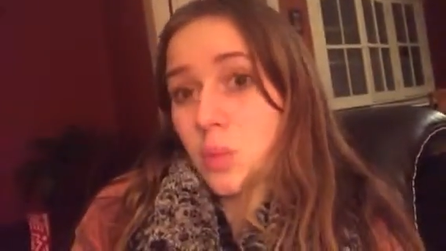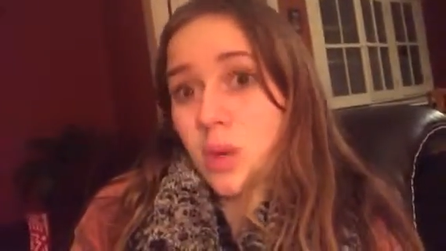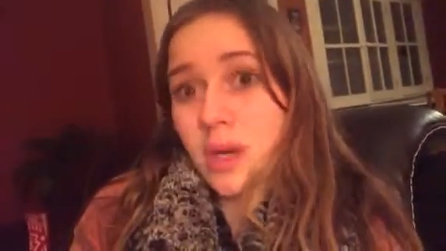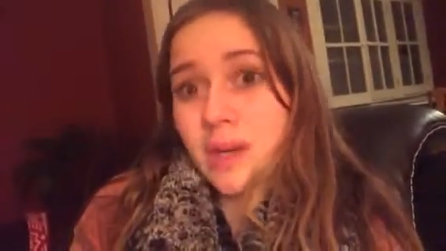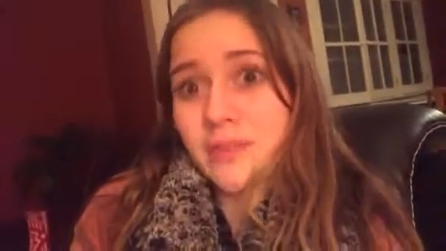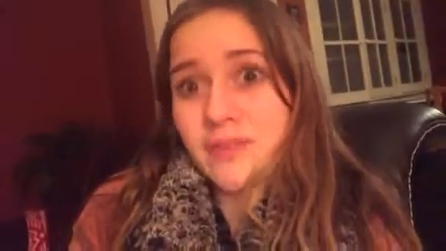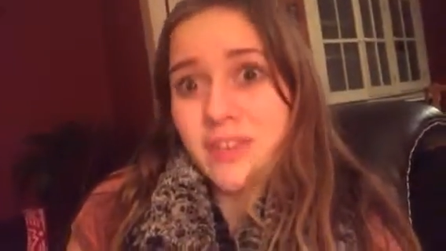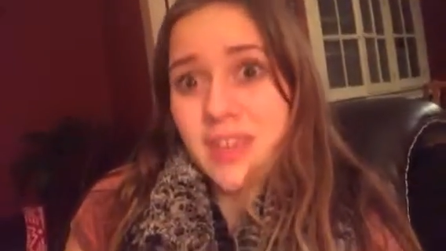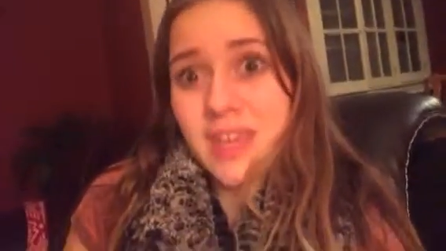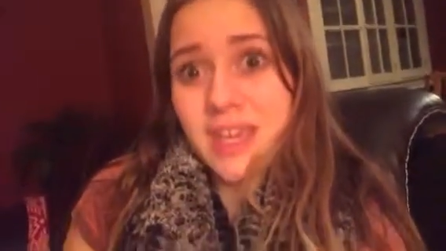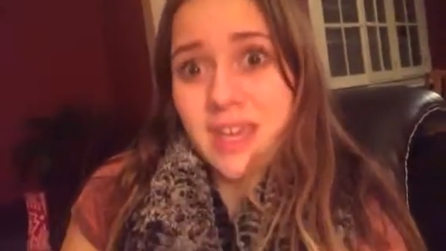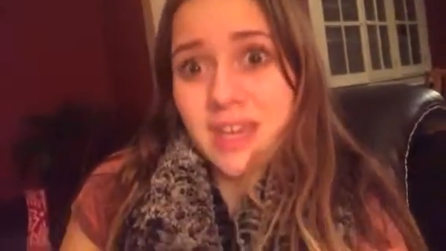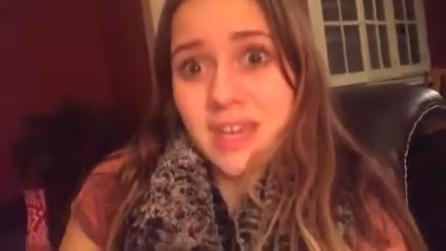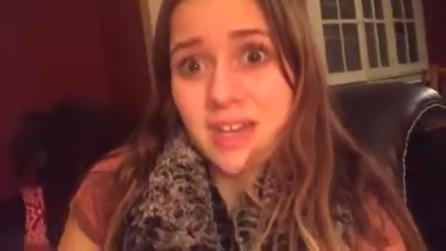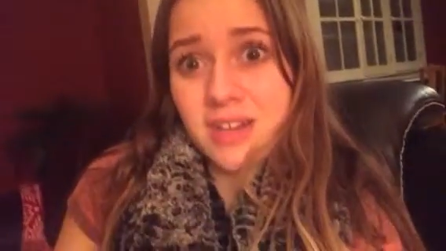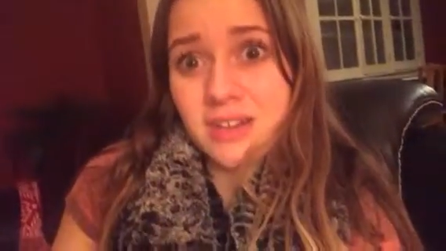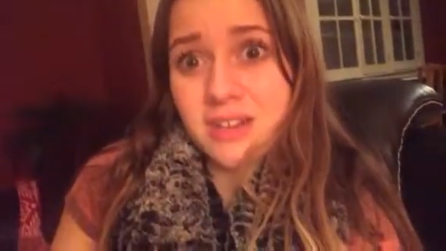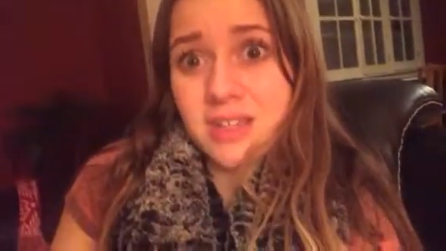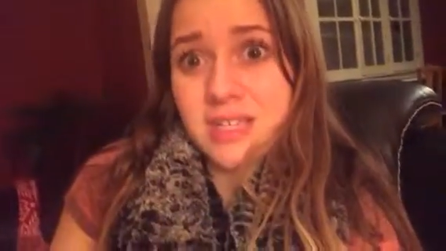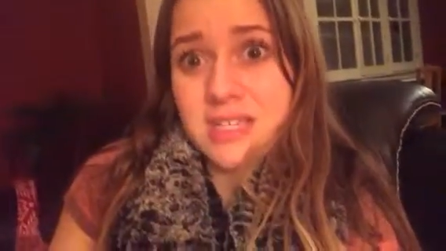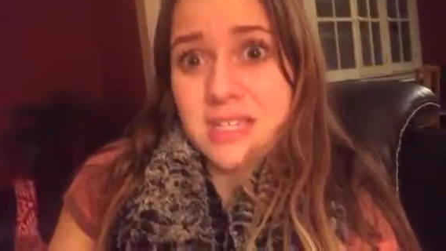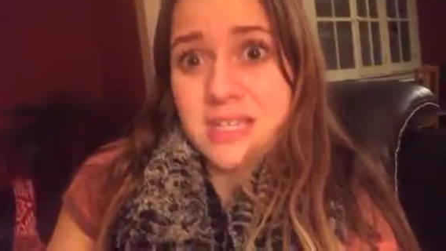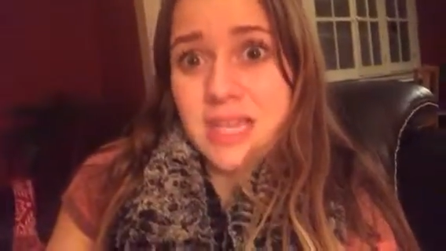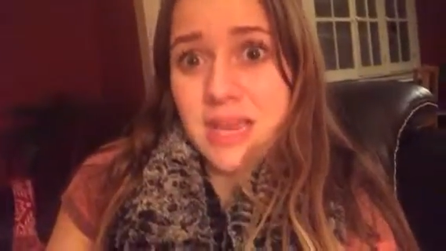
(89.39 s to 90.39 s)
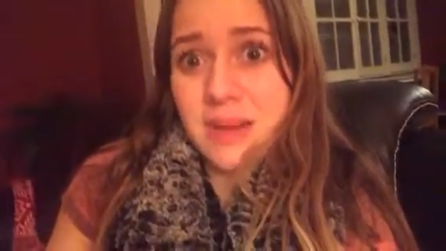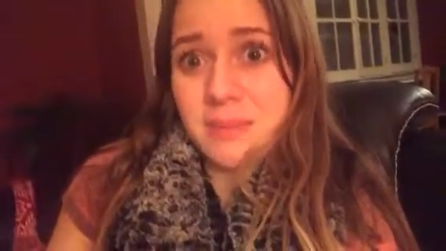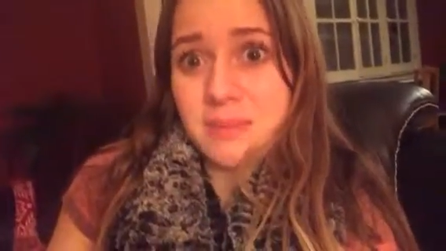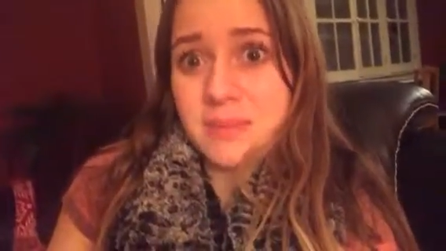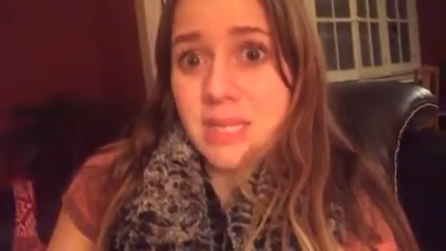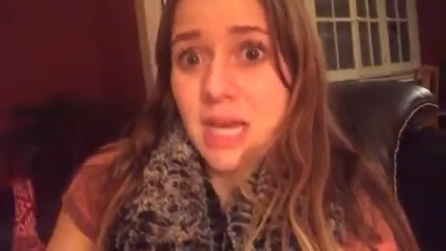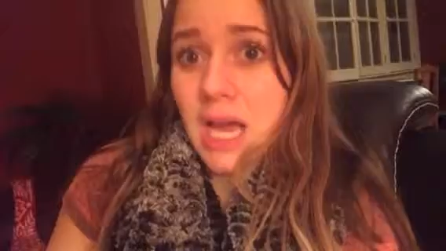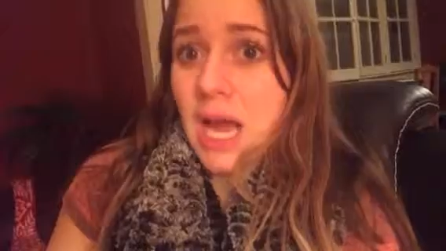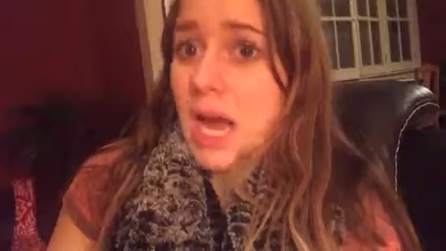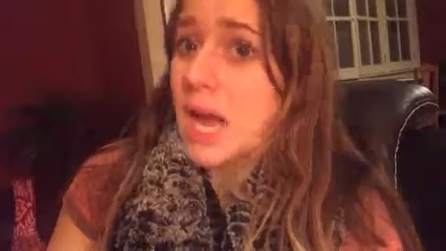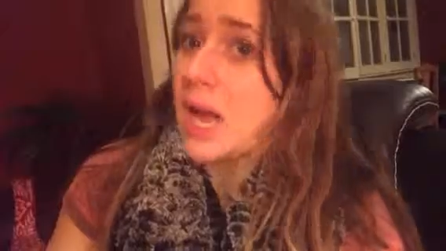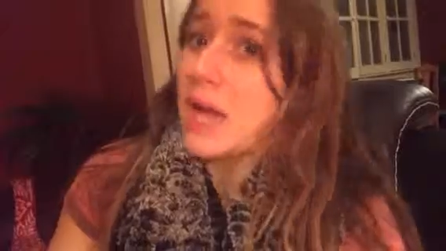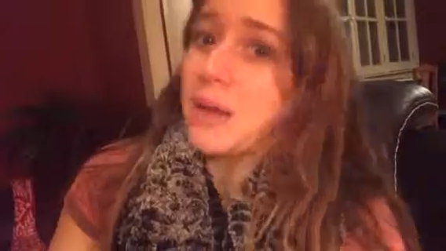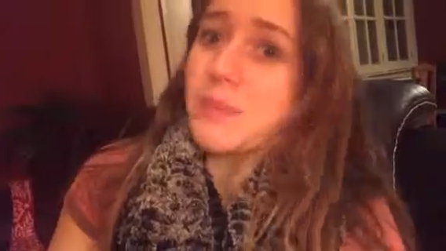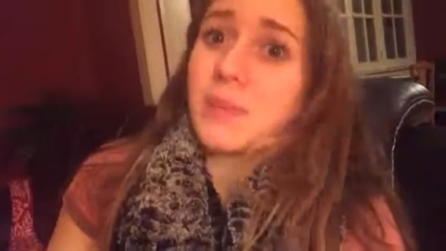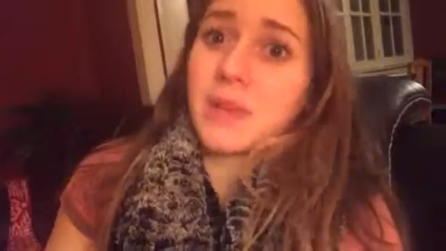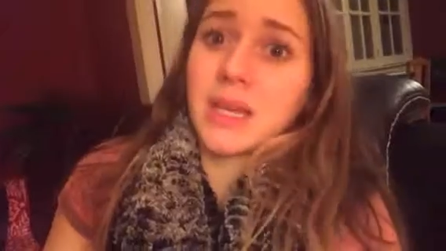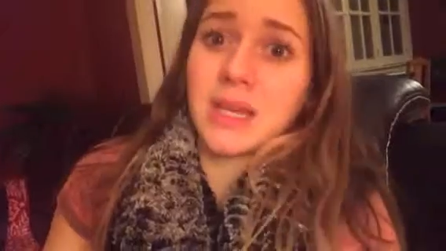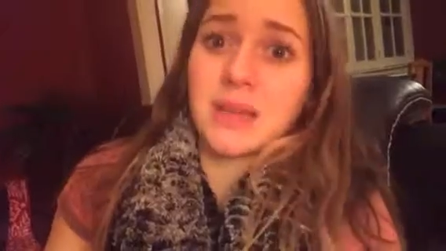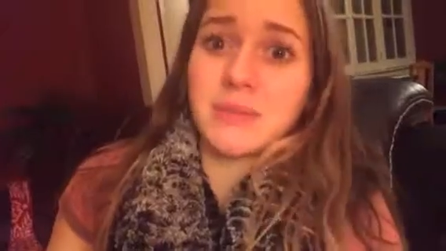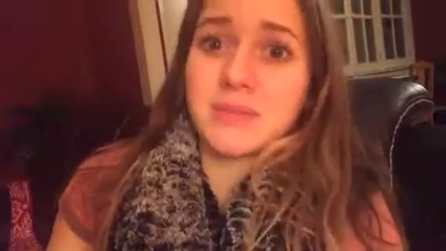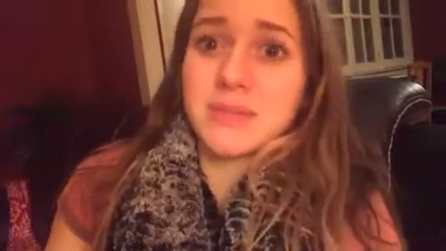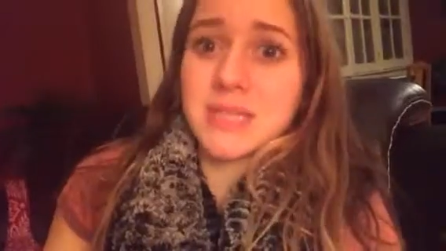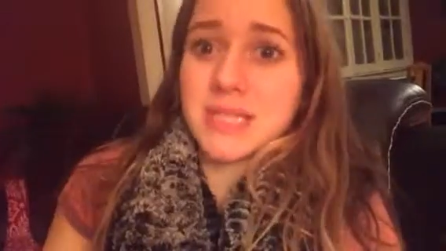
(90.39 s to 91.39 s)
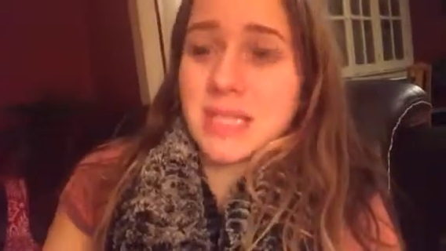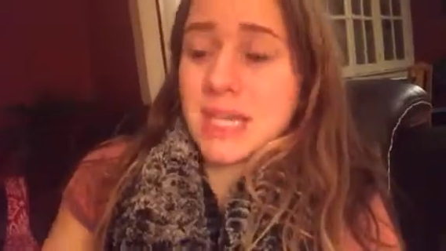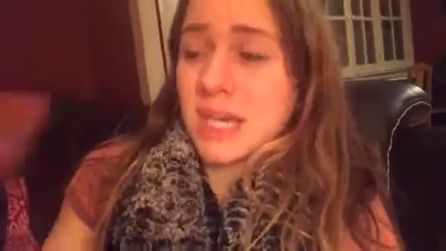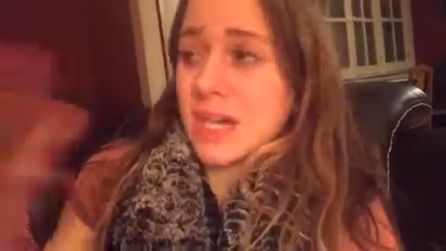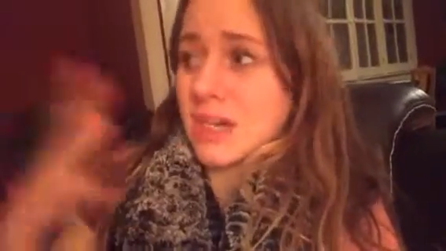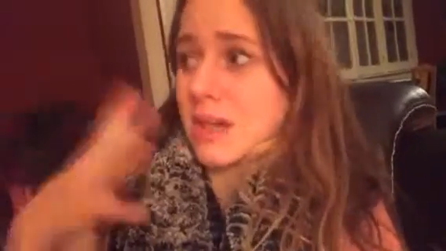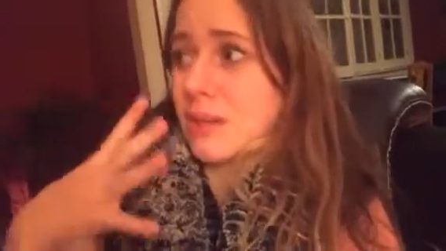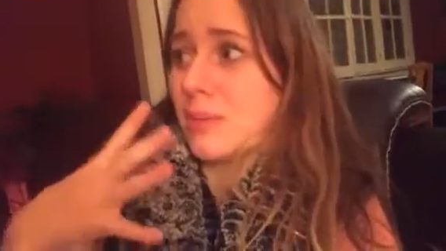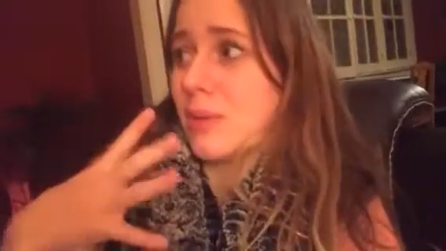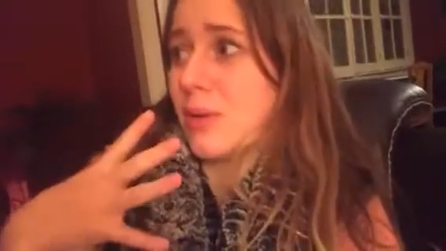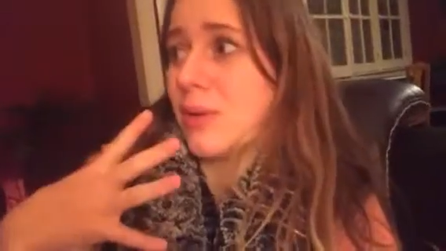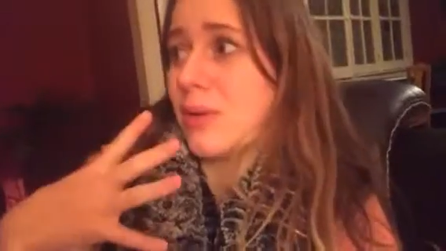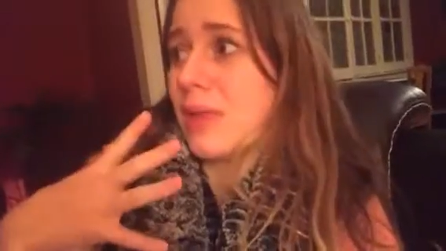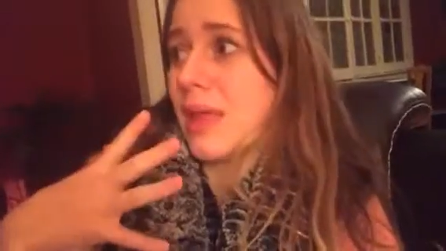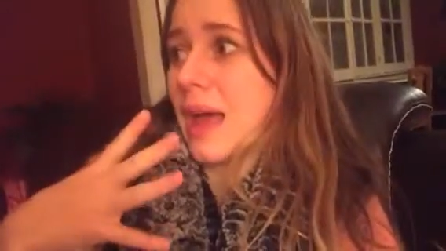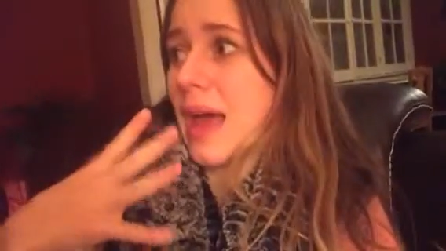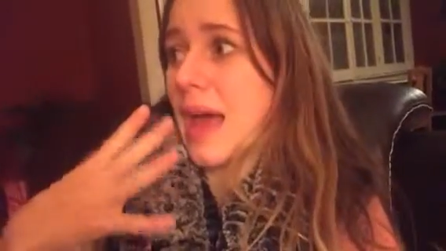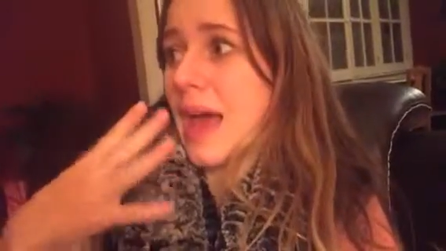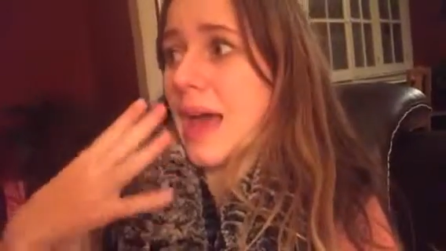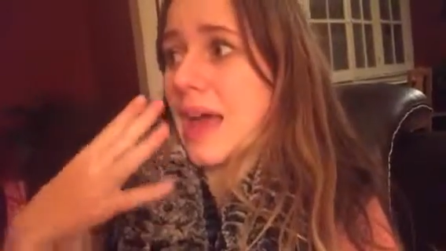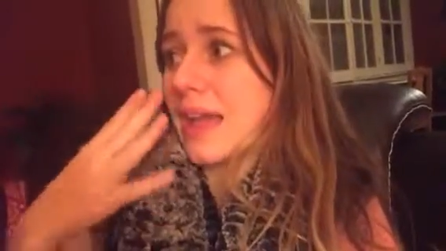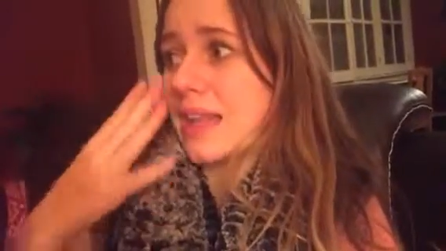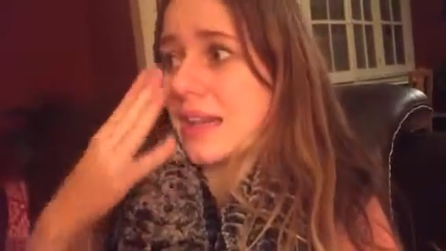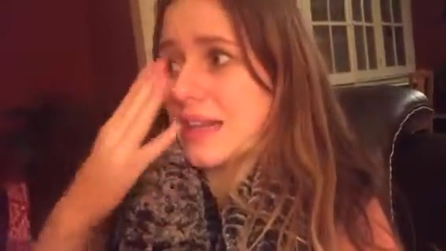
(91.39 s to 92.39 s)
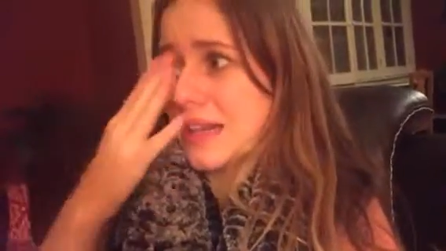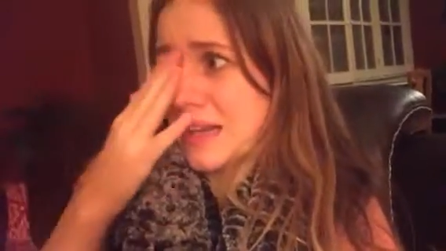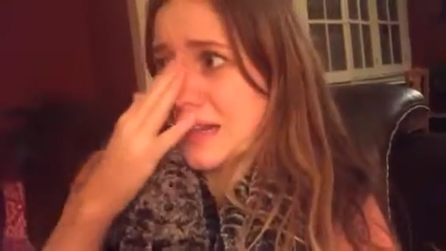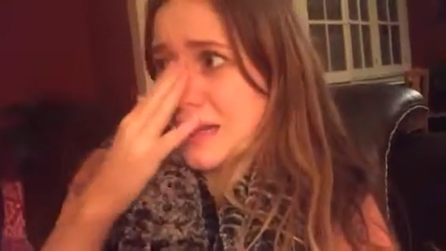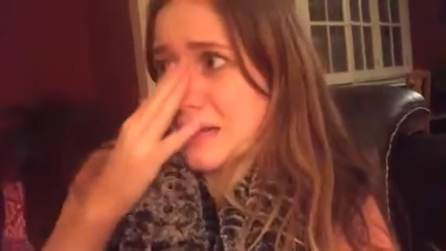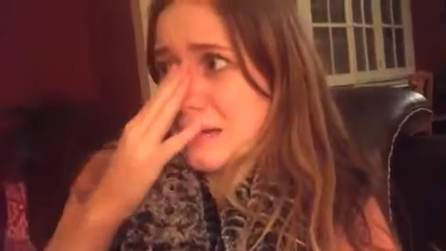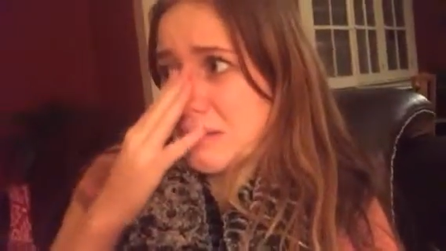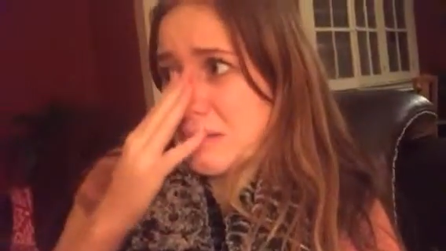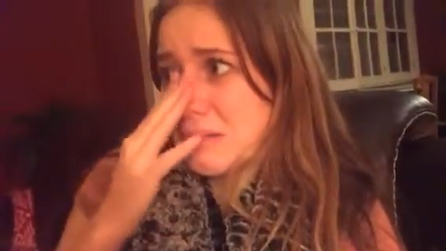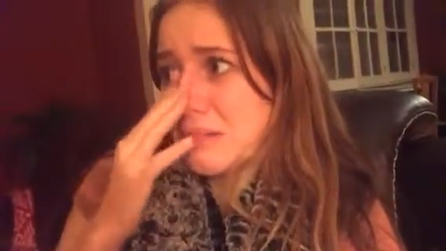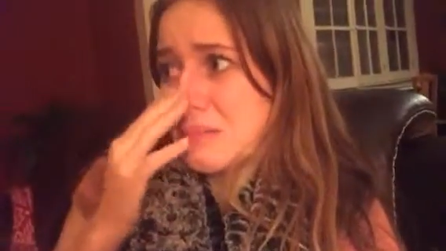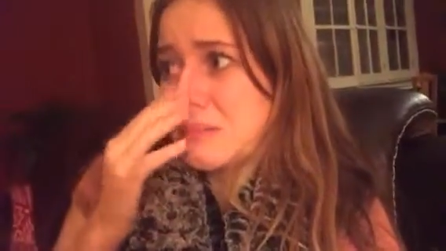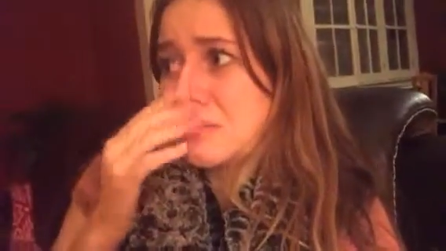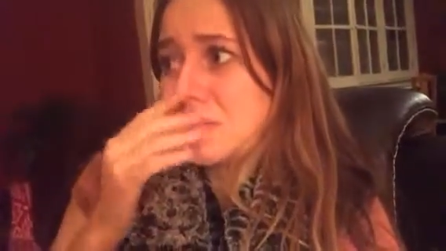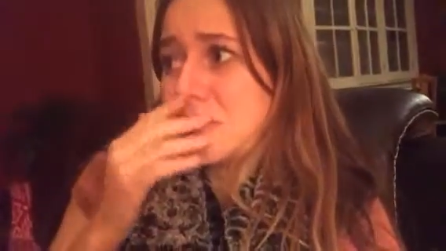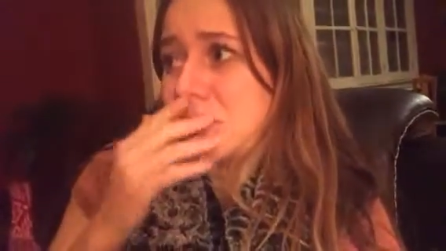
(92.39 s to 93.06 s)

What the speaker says: What if they get here at the same time? Like, I'm scared about that. And,